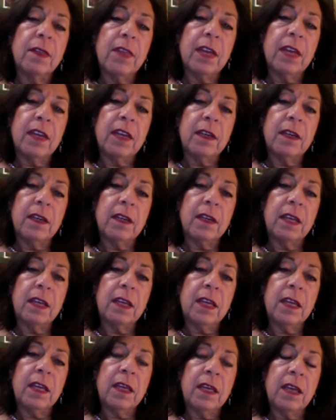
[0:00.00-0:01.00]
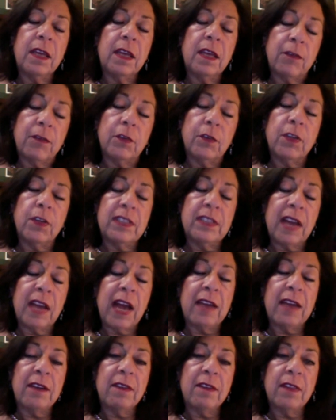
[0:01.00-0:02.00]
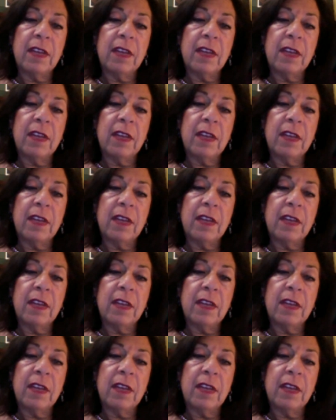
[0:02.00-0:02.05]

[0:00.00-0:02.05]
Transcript: after he died,